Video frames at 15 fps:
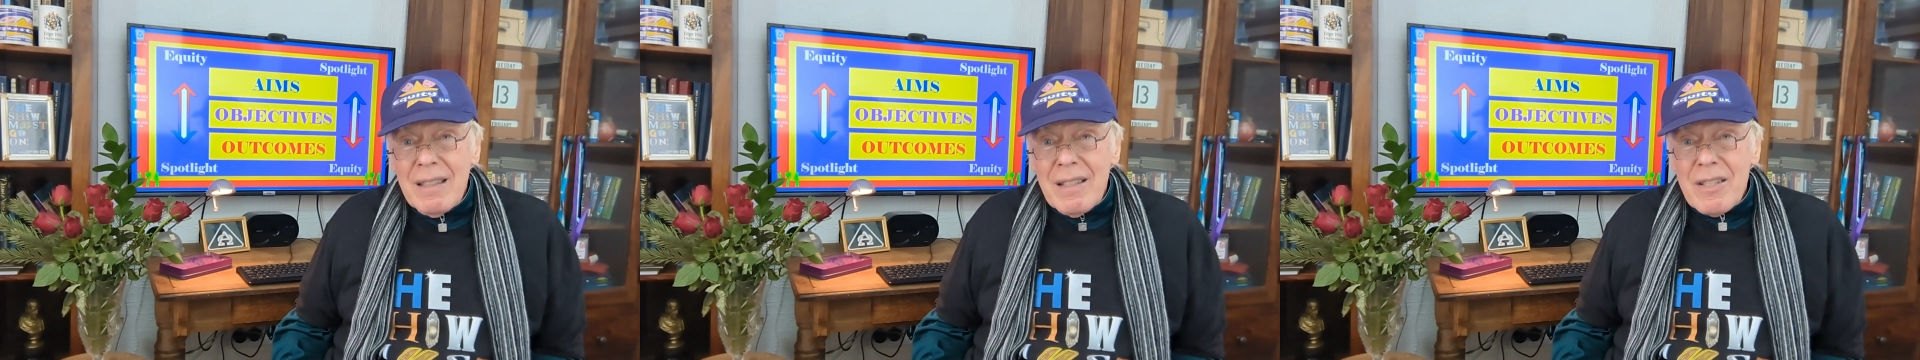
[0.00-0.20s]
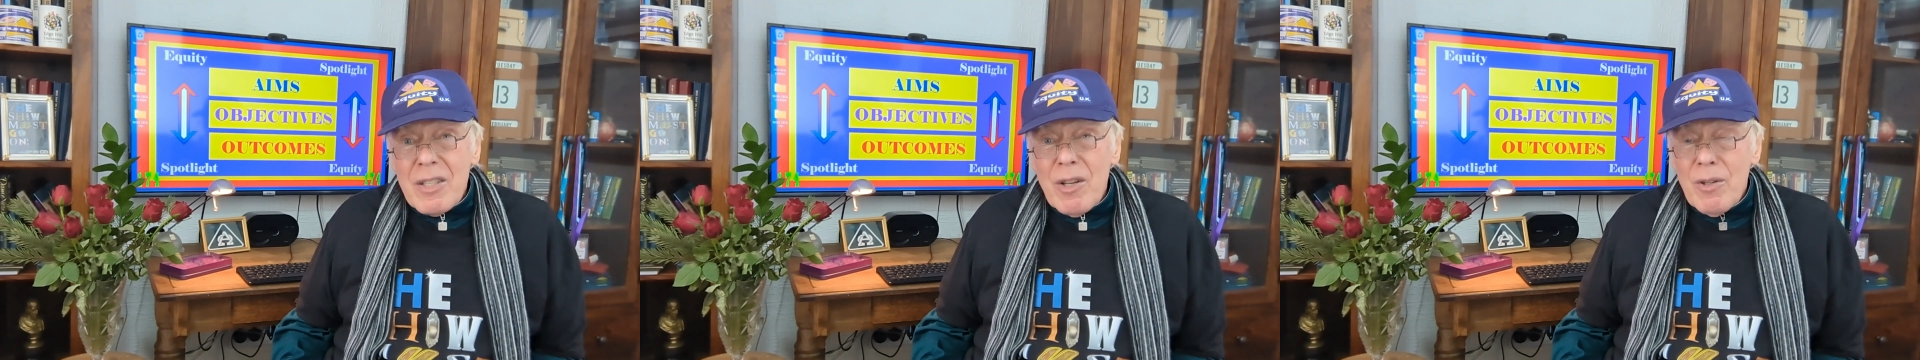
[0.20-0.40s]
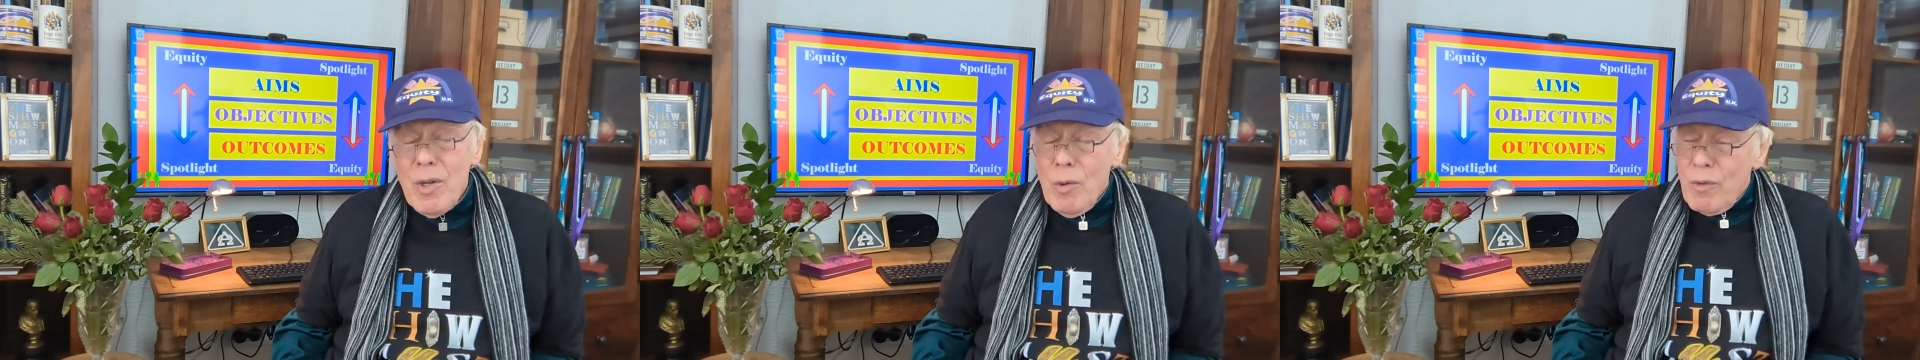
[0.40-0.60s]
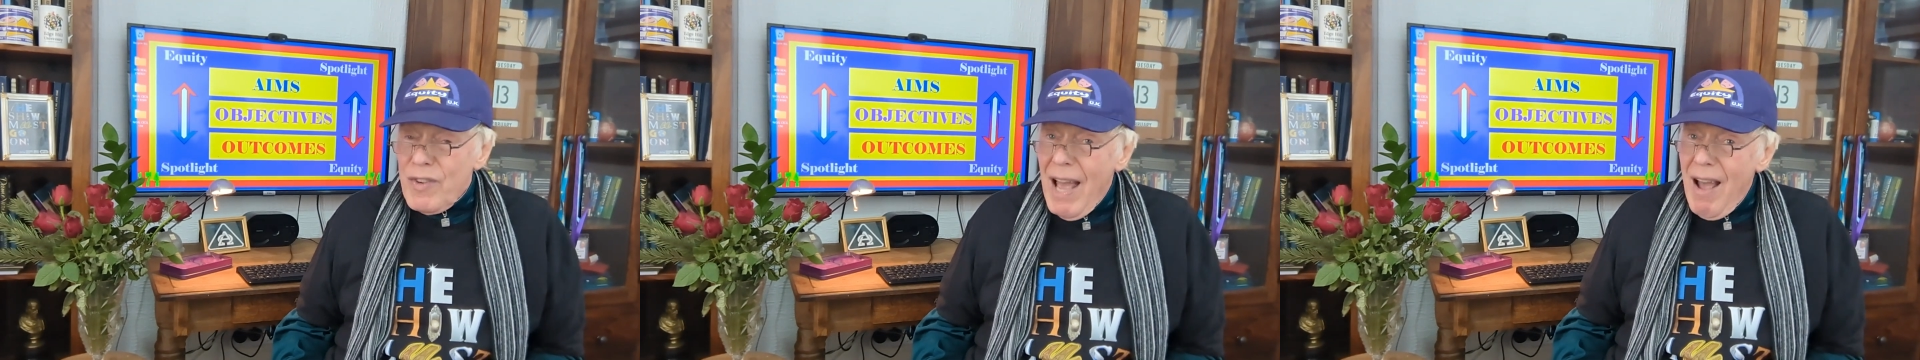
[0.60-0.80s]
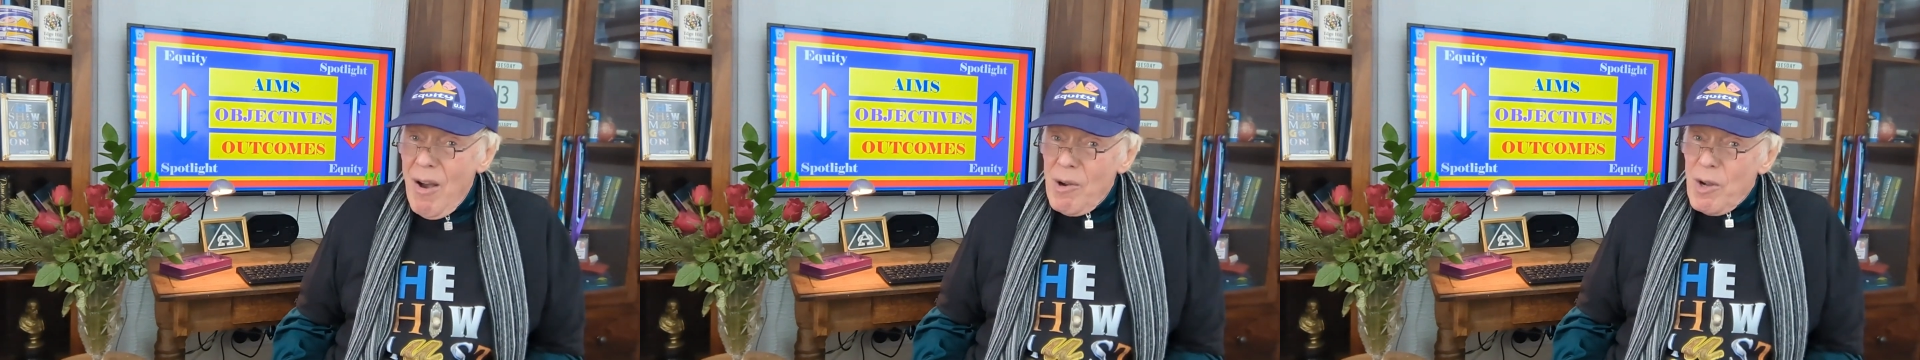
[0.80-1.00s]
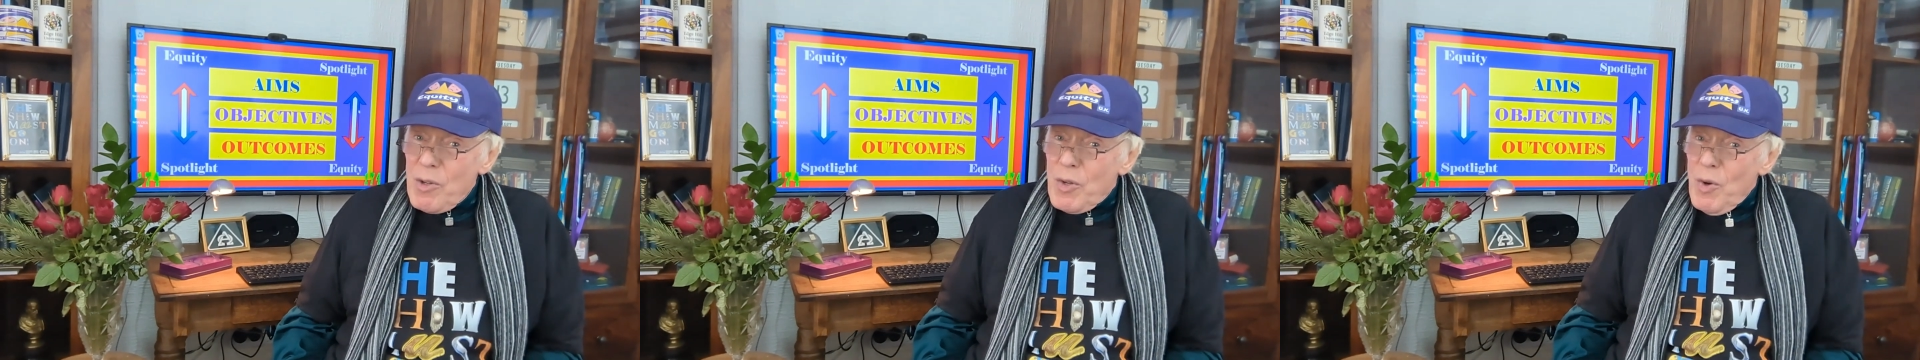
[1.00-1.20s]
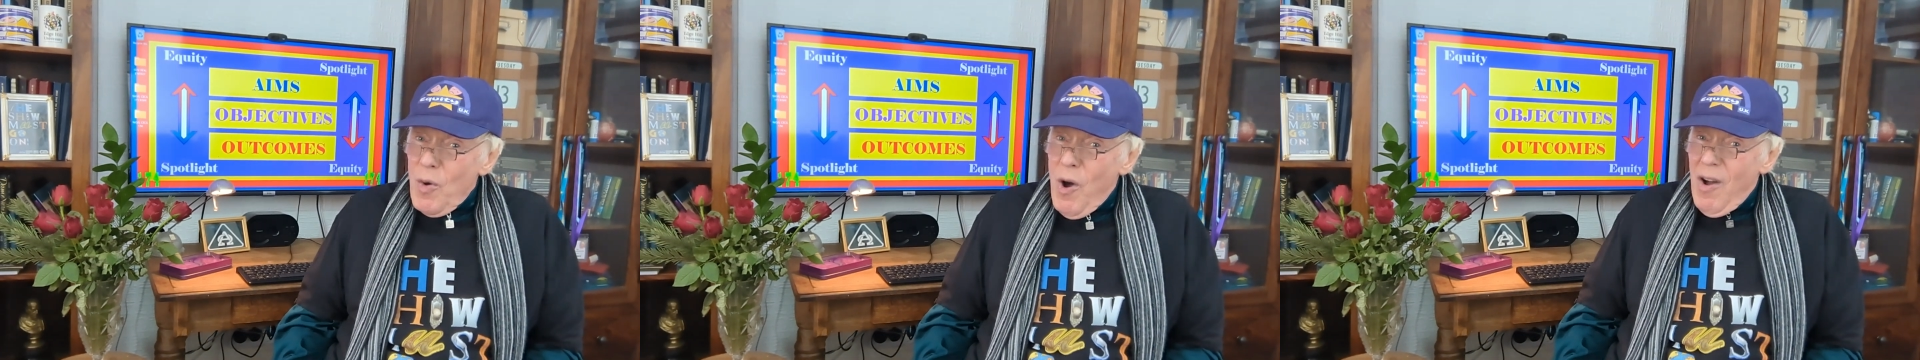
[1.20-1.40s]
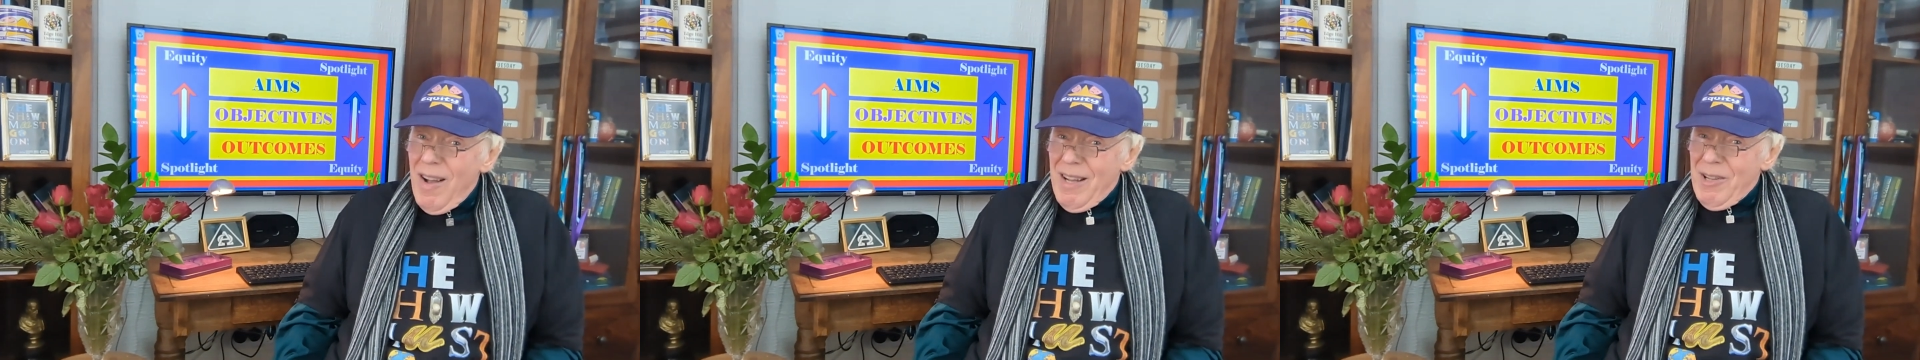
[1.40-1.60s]
So you've now got
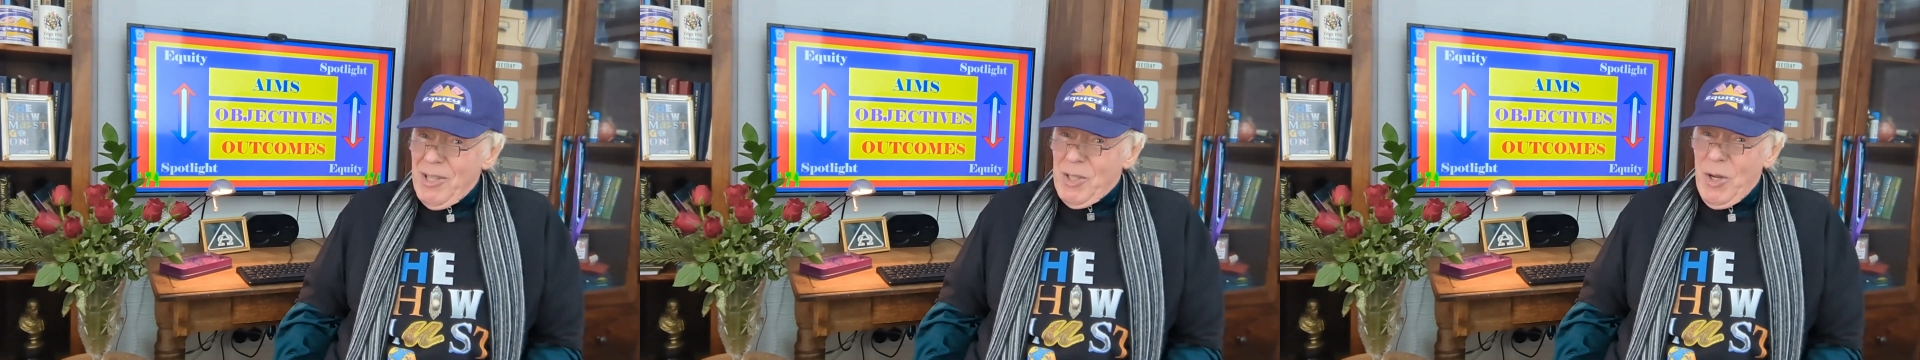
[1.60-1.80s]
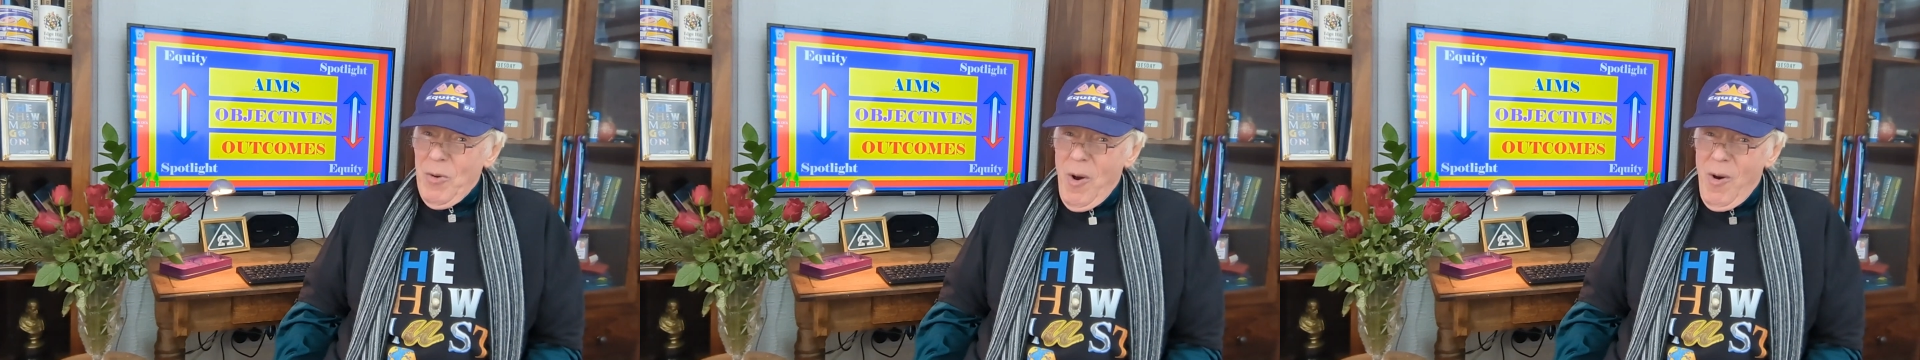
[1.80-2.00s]
two